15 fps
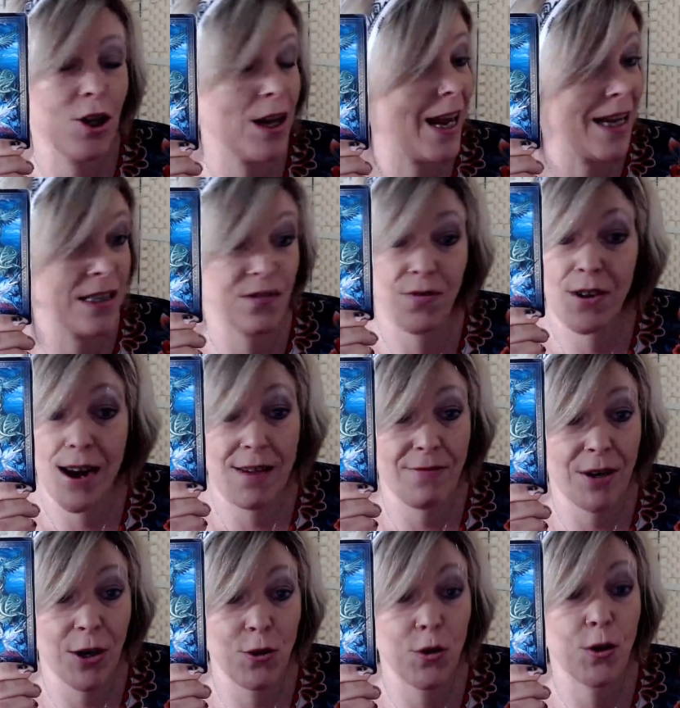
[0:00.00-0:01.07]
it's
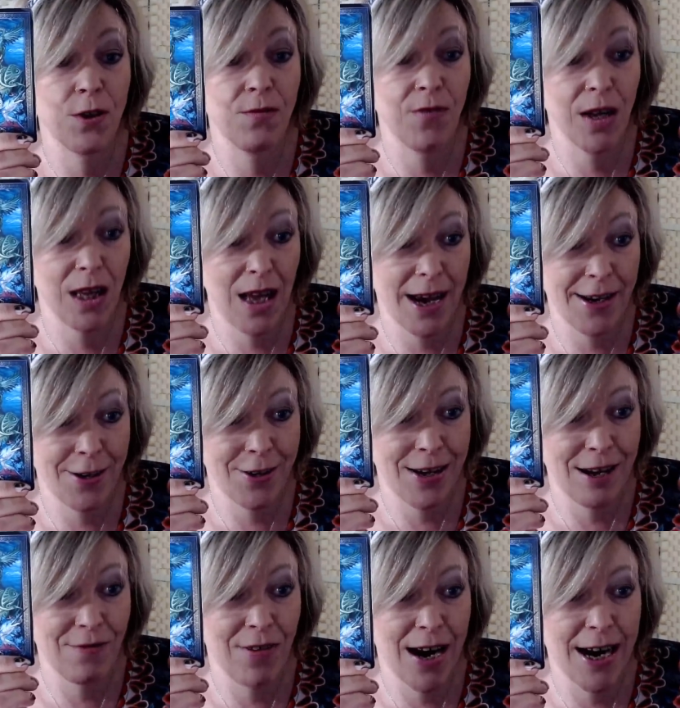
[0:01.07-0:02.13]
forever. You can rely on
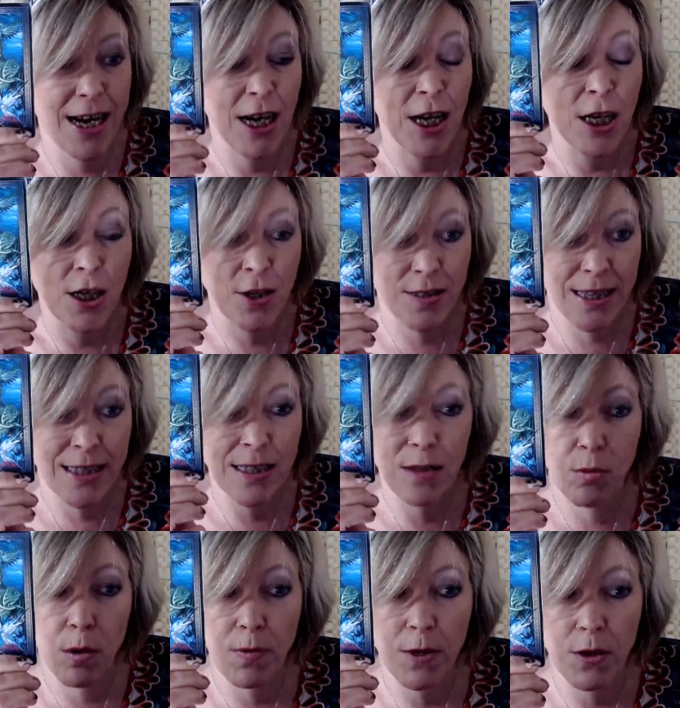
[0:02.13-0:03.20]
it, right? Because this is
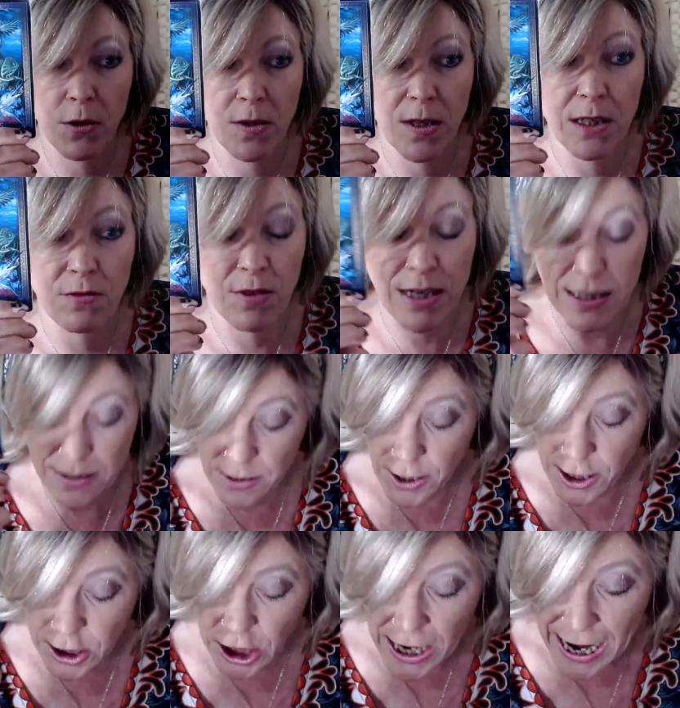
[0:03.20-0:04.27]
one that does its
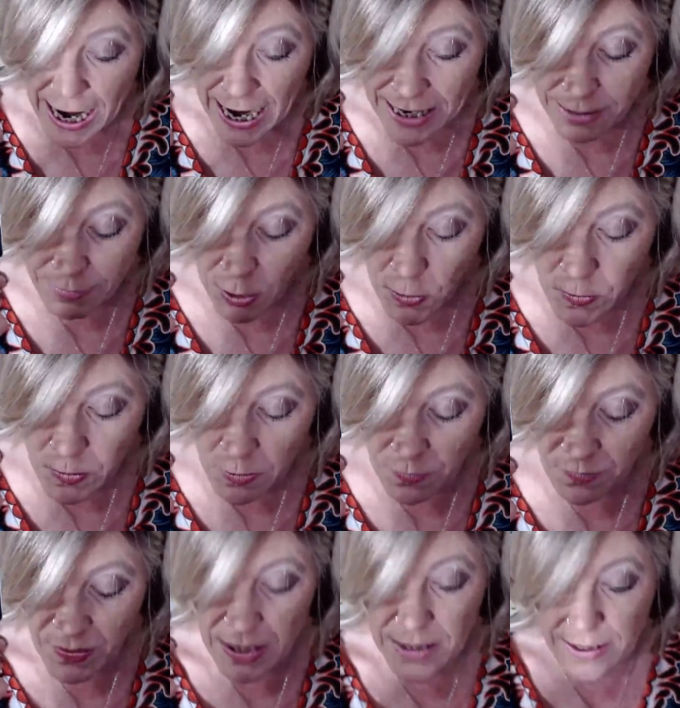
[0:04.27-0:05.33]
research. And I'm also
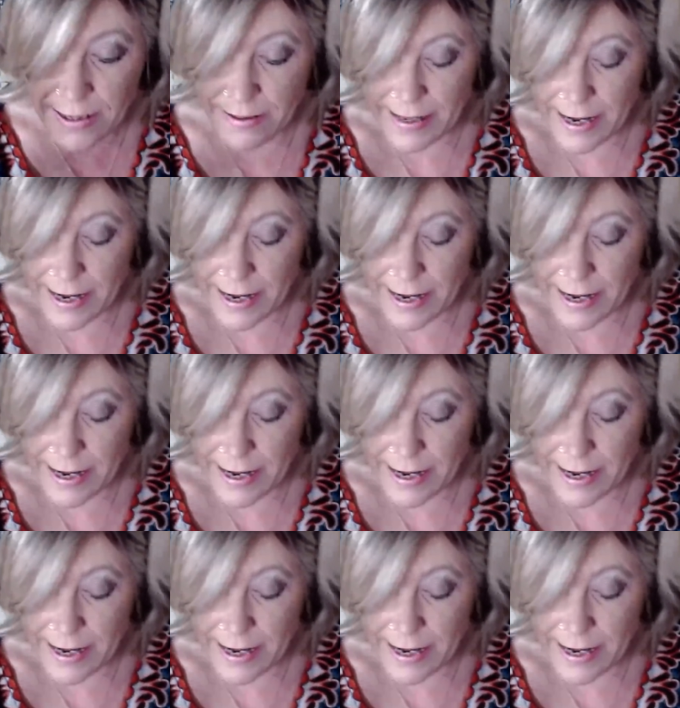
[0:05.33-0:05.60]
feeling